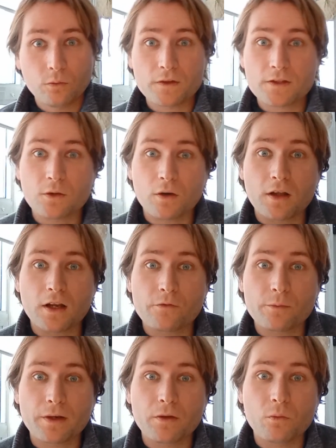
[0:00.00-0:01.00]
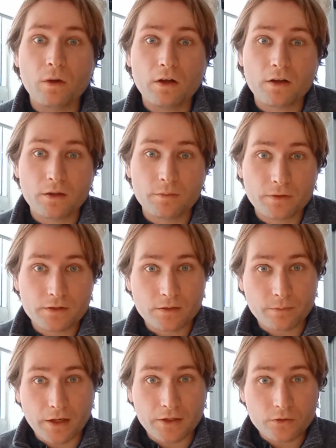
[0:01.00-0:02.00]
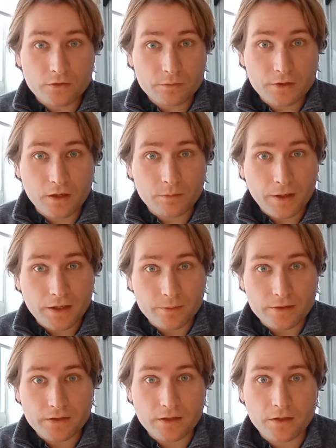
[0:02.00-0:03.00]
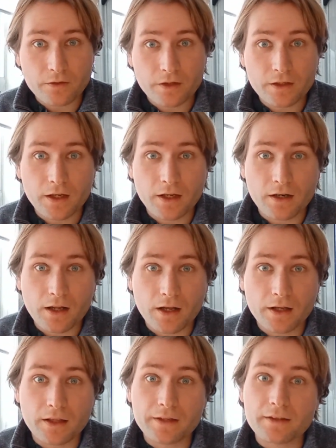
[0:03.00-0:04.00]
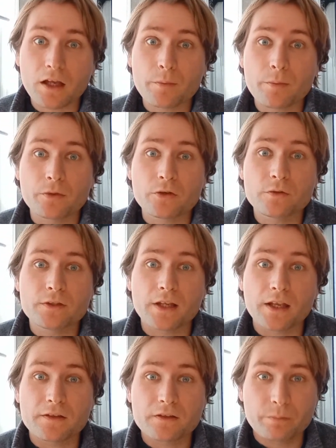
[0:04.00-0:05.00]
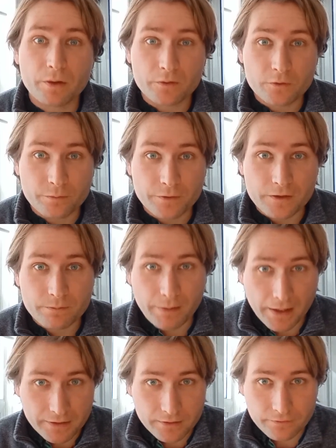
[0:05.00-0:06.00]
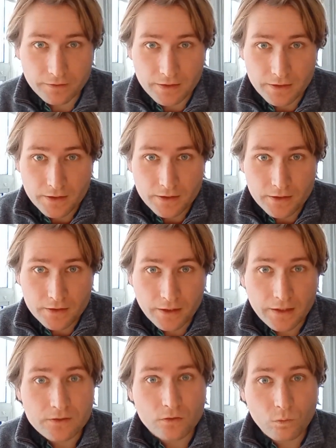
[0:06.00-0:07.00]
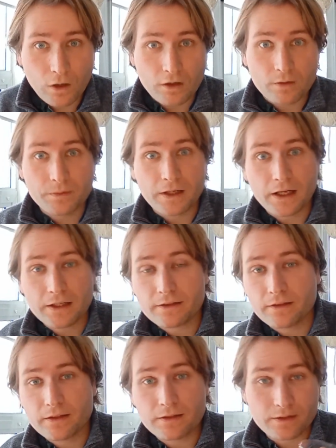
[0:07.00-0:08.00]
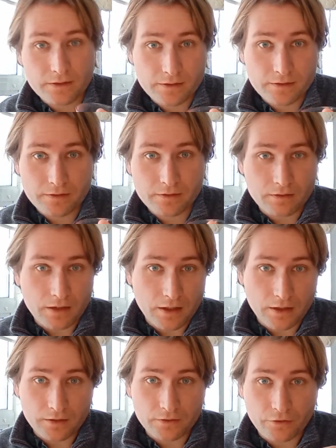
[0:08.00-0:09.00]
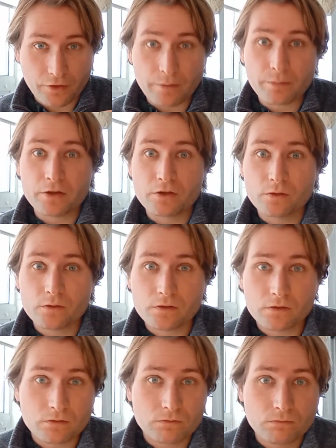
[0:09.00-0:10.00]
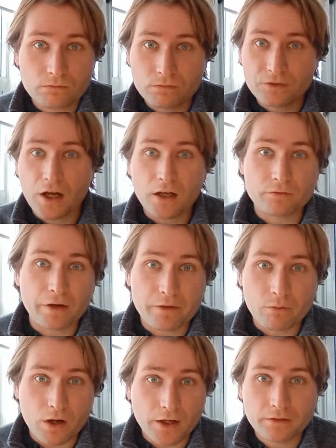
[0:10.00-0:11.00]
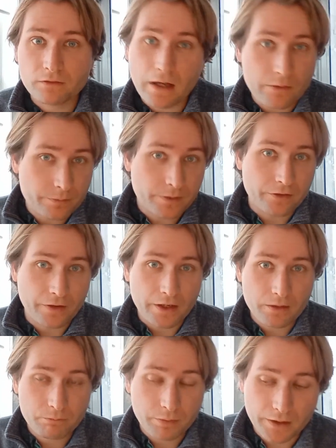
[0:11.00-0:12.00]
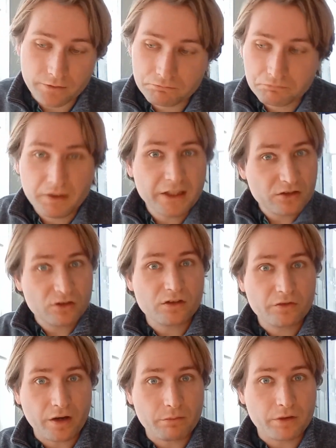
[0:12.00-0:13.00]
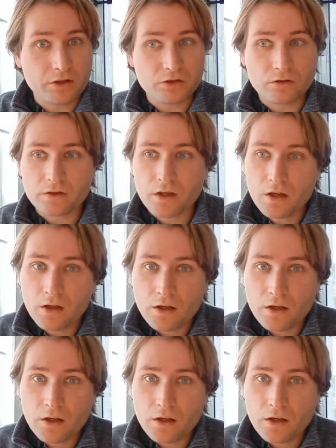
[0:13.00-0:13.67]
What's going on, everybody? Welcome to my YouTube channel. My name is Kieran, and I like to help people using a spiritual perspective. All right, so welcome, guys. This is uh, cranberry juice, not red wine. That would be great, but it's just cranberry juice.